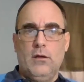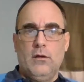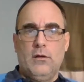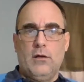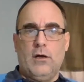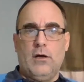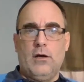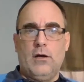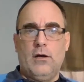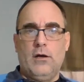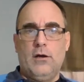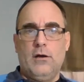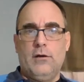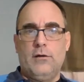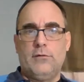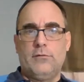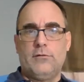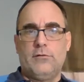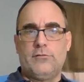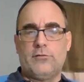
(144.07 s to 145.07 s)
Uh,
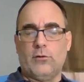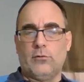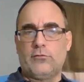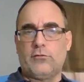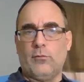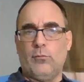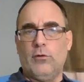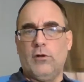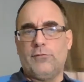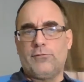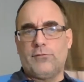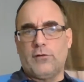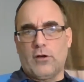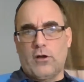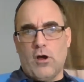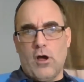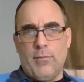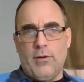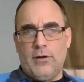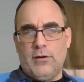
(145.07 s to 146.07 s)
so someone left a
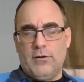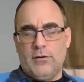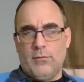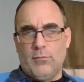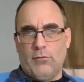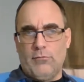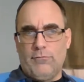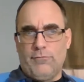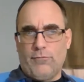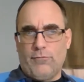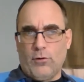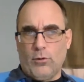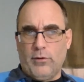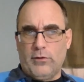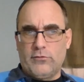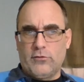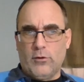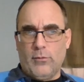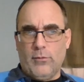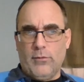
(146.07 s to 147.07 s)
comment about four
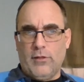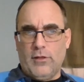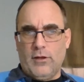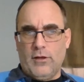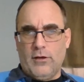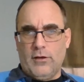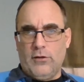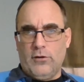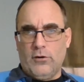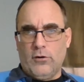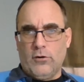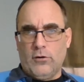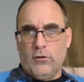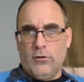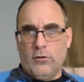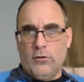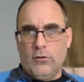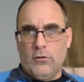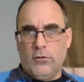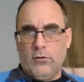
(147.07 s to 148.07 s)
weeks ago. Uh,
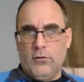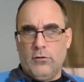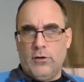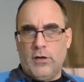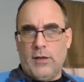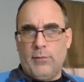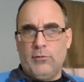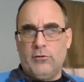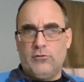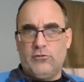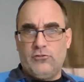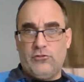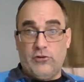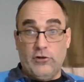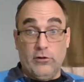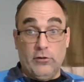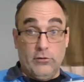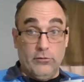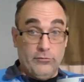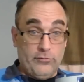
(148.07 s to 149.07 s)
your name is
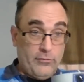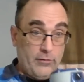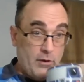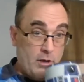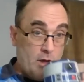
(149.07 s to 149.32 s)
Chills,